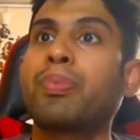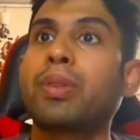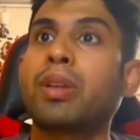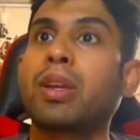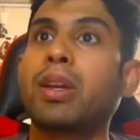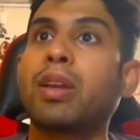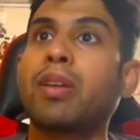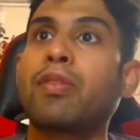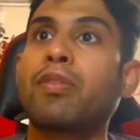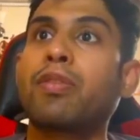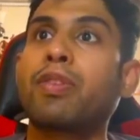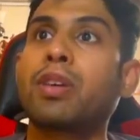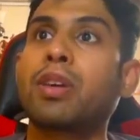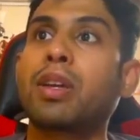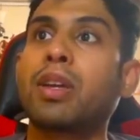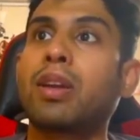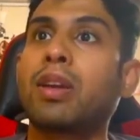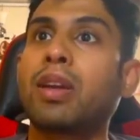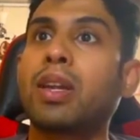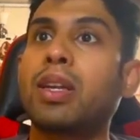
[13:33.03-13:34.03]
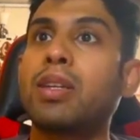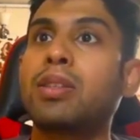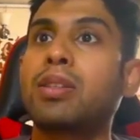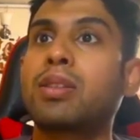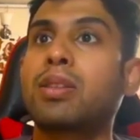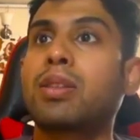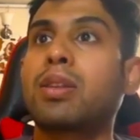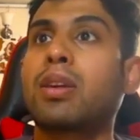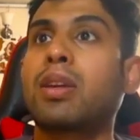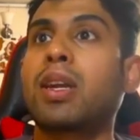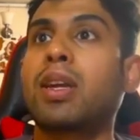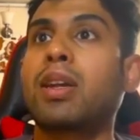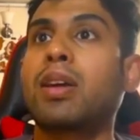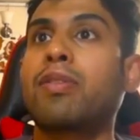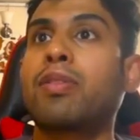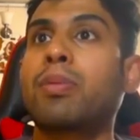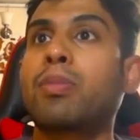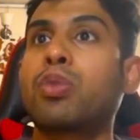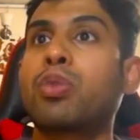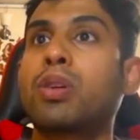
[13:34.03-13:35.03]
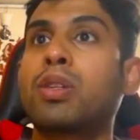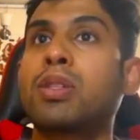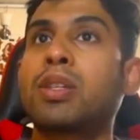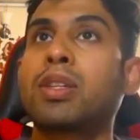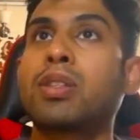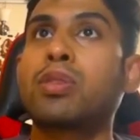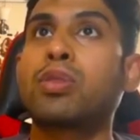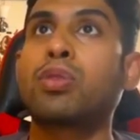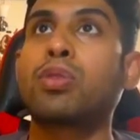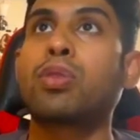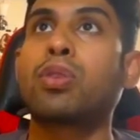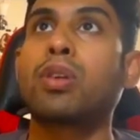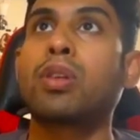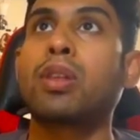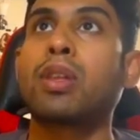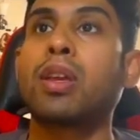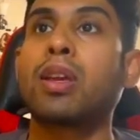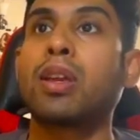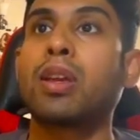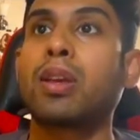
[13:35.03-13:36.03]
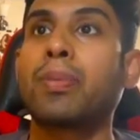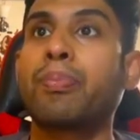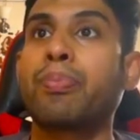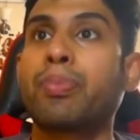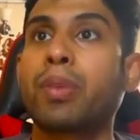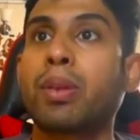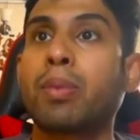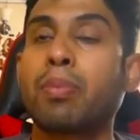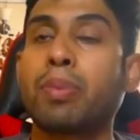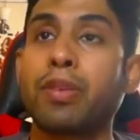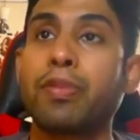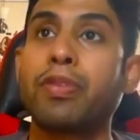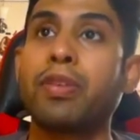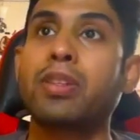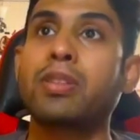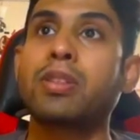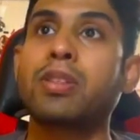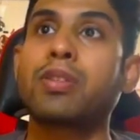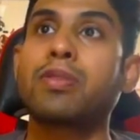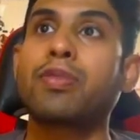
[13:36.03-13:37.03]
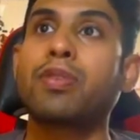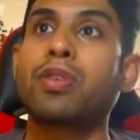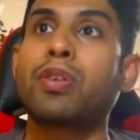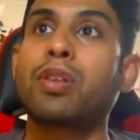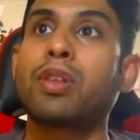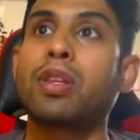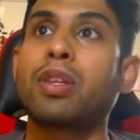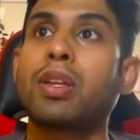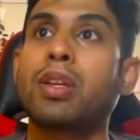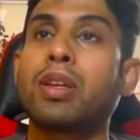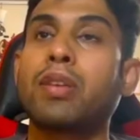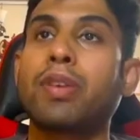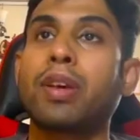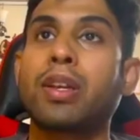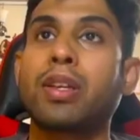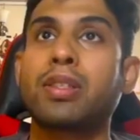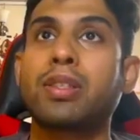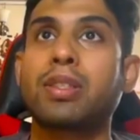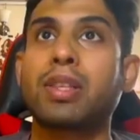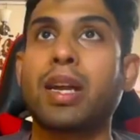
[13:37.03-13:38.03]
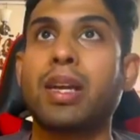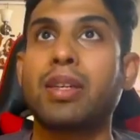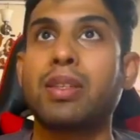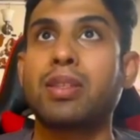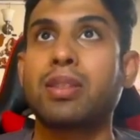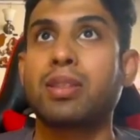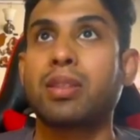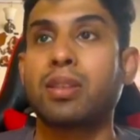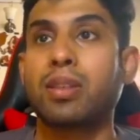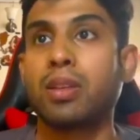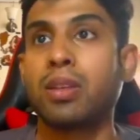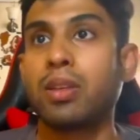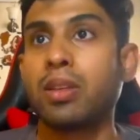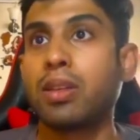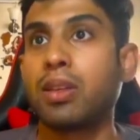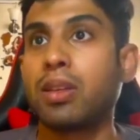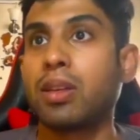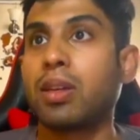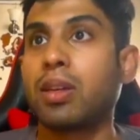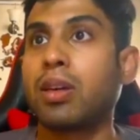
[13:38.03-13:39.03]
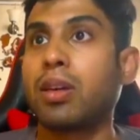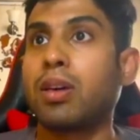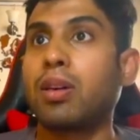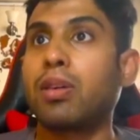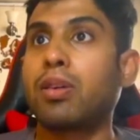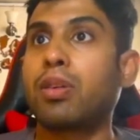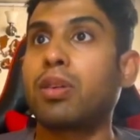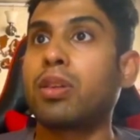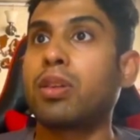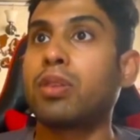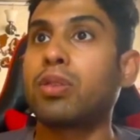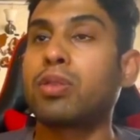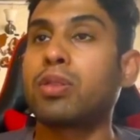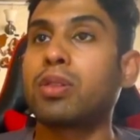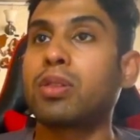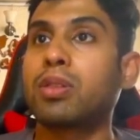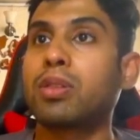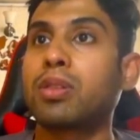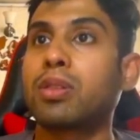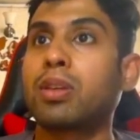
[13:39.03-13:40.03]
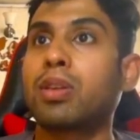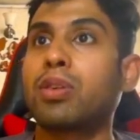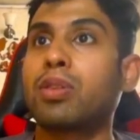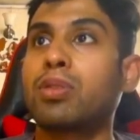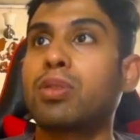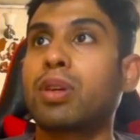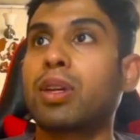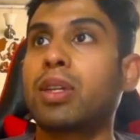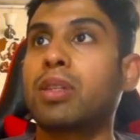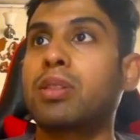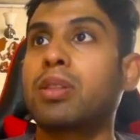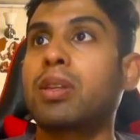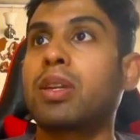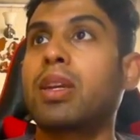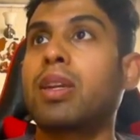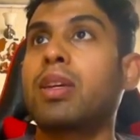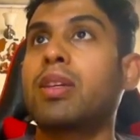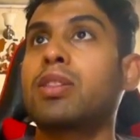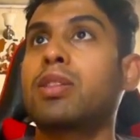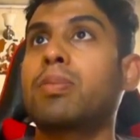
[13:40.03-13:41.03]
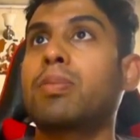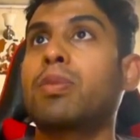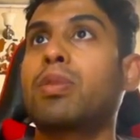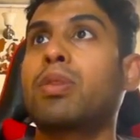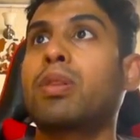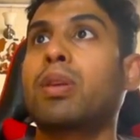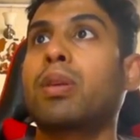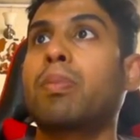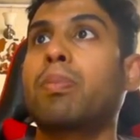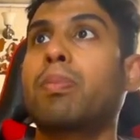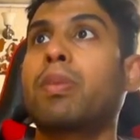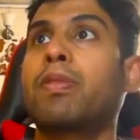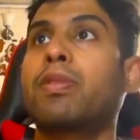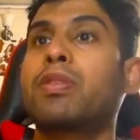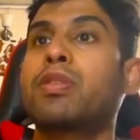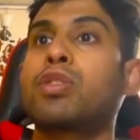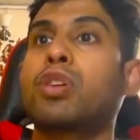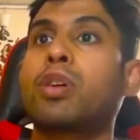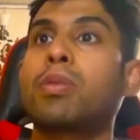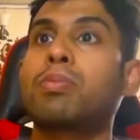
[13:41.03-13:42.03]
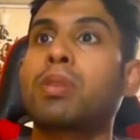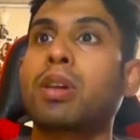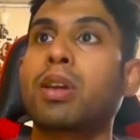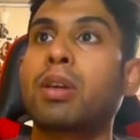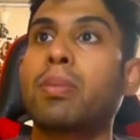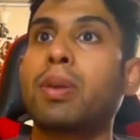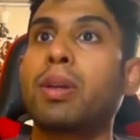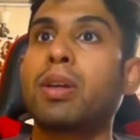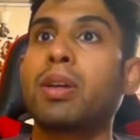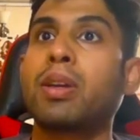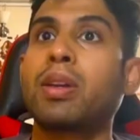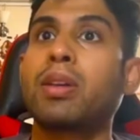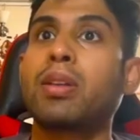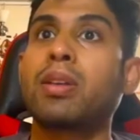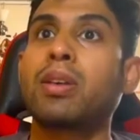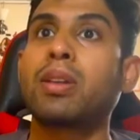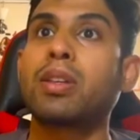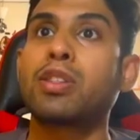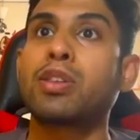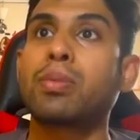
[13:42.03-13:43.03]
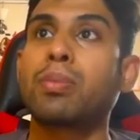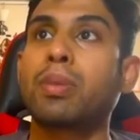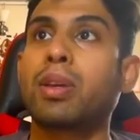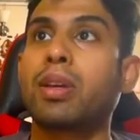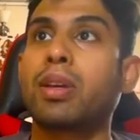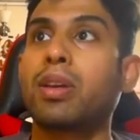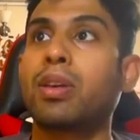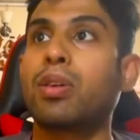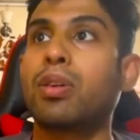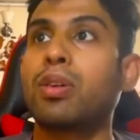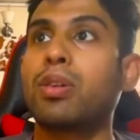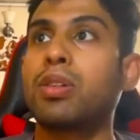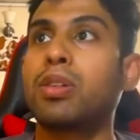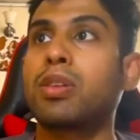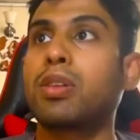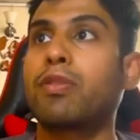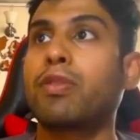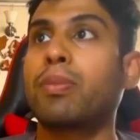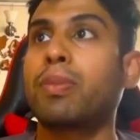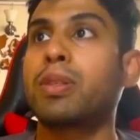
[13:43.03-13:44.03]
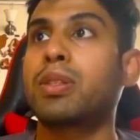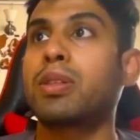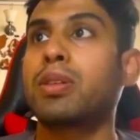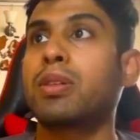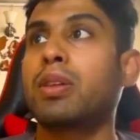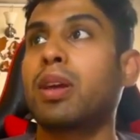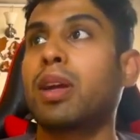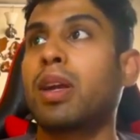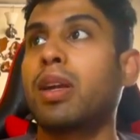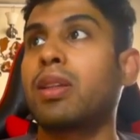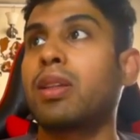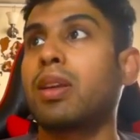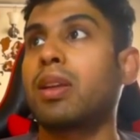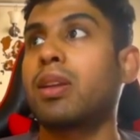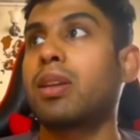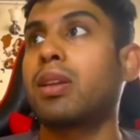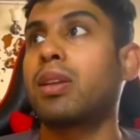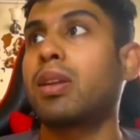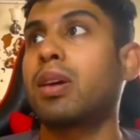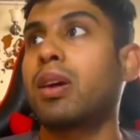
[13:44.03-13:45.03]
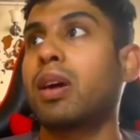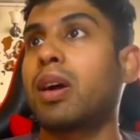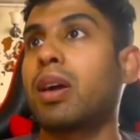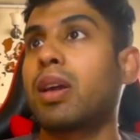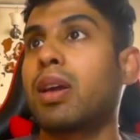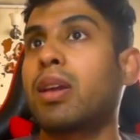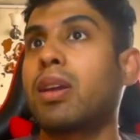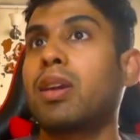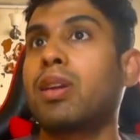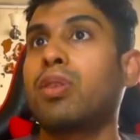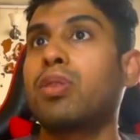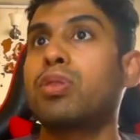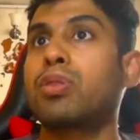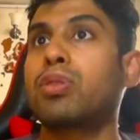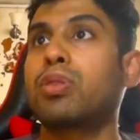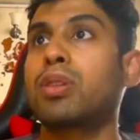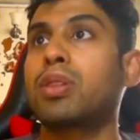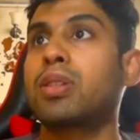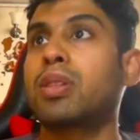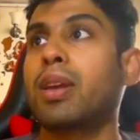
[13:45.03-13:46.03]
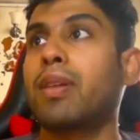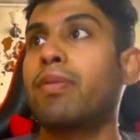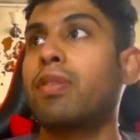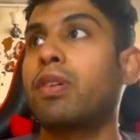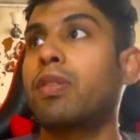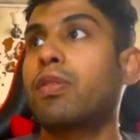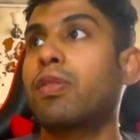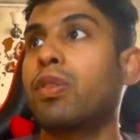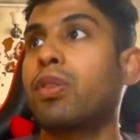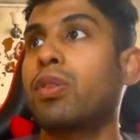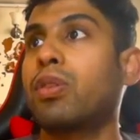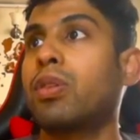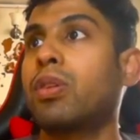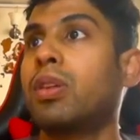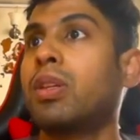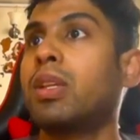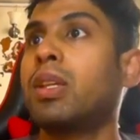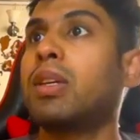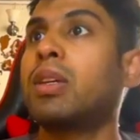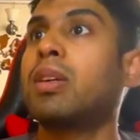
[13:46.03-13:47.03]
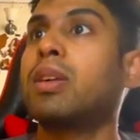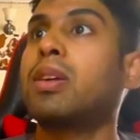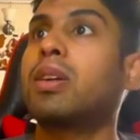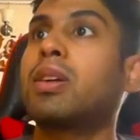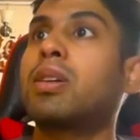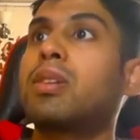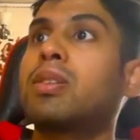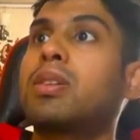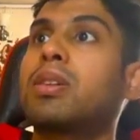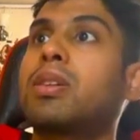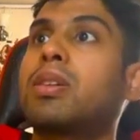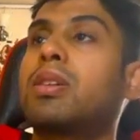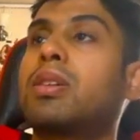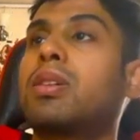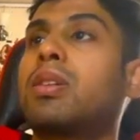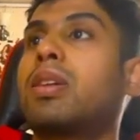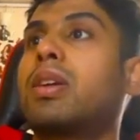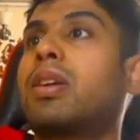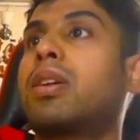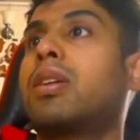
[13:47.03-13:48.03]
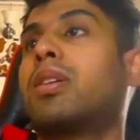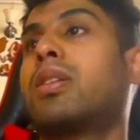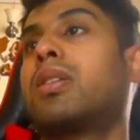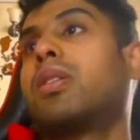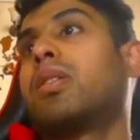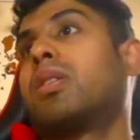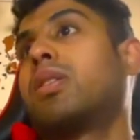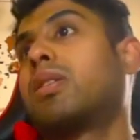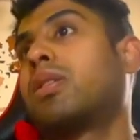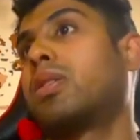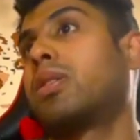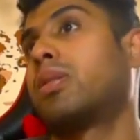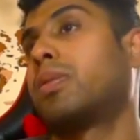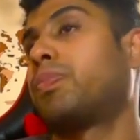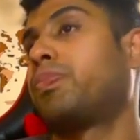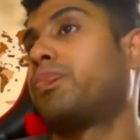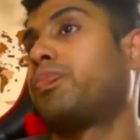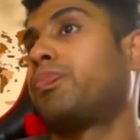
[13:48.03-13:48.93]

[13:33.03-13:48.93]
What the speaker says: It reads the data from Google Sheets to know all the preferences for all the various chats, all the users. It also gets the details about the previous jobs recommended, the resume, all this information. And then again, it goes through the same workflow, does a LinkedIn